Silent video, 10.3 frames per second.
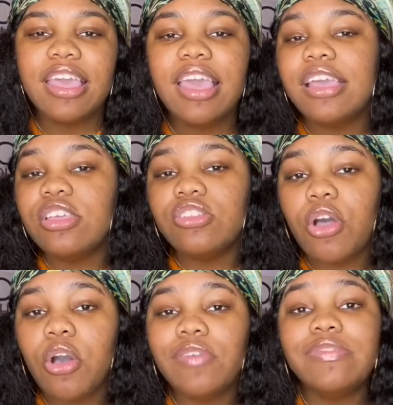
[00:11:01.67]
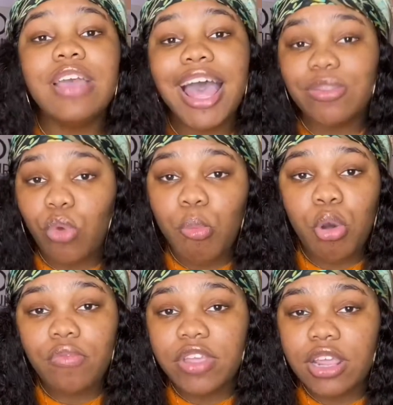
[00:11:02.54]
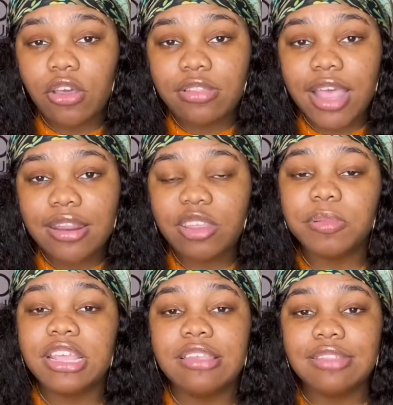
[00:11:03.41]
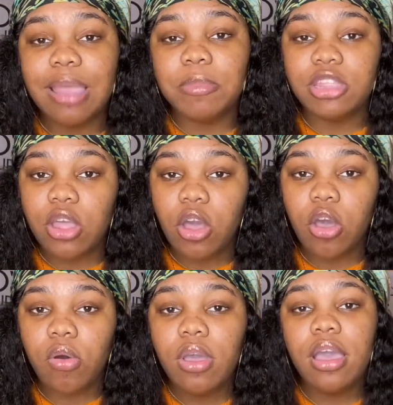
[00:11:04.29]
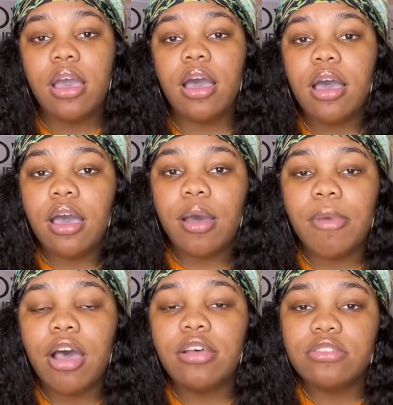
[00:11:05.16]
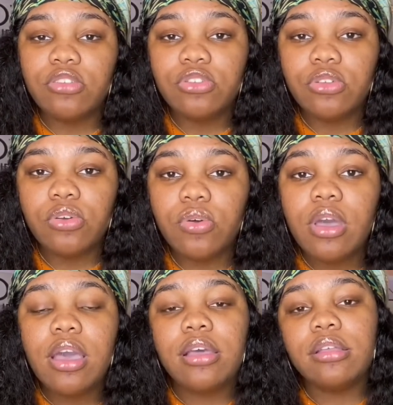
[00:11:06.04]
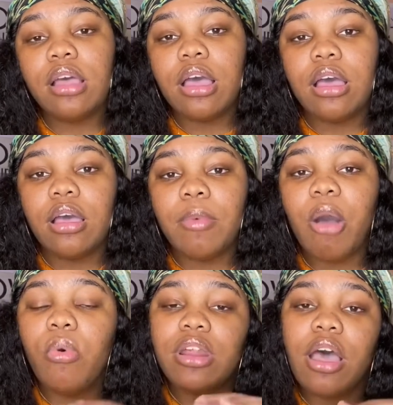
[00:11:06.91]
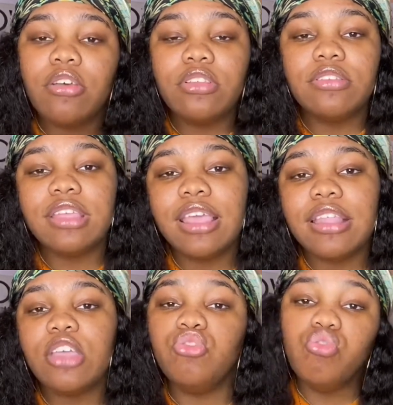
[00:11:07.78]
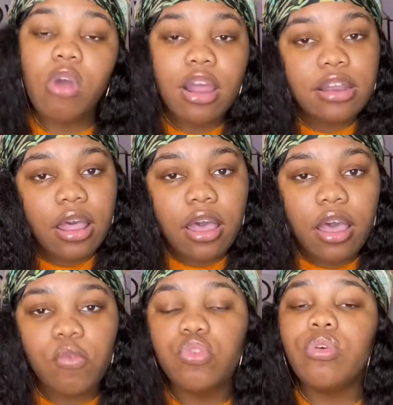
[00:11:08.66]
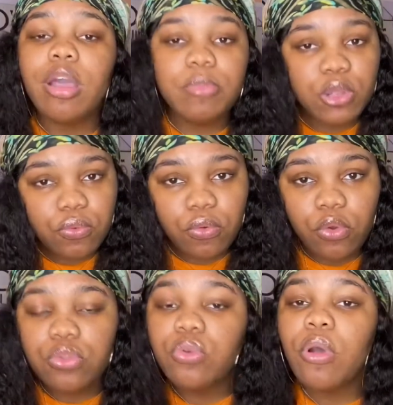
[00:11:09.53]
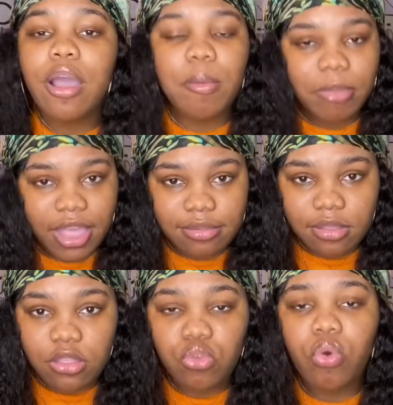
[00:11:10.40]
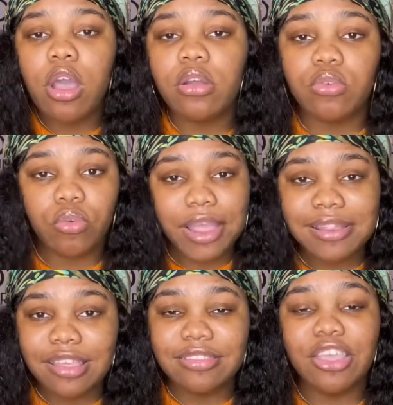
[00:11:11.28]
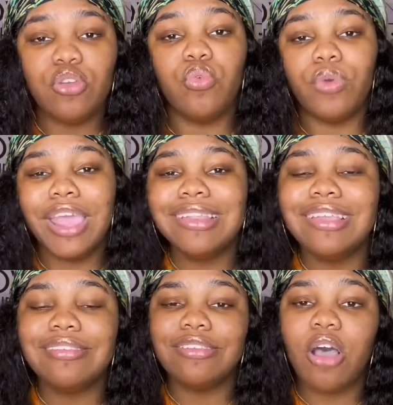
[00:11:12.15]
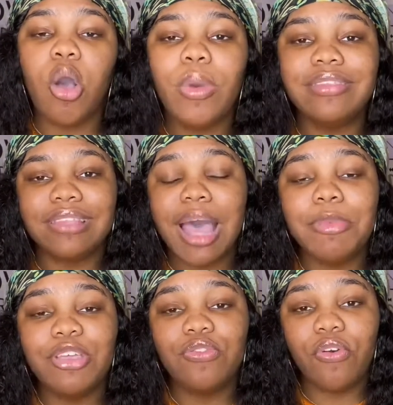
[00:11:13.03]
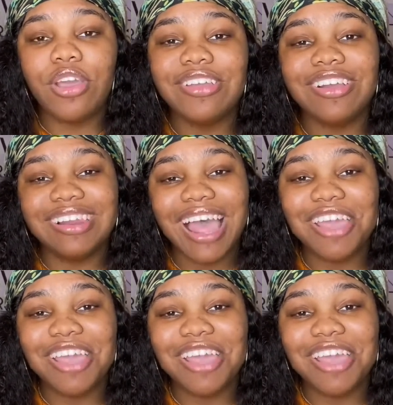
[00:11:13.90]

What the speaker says: You know, if you guys want more videos like this, please let me know. I want to also say that you are loved, you are beautiful, you are amazing, you are greatness, and greatness is always coming for your life.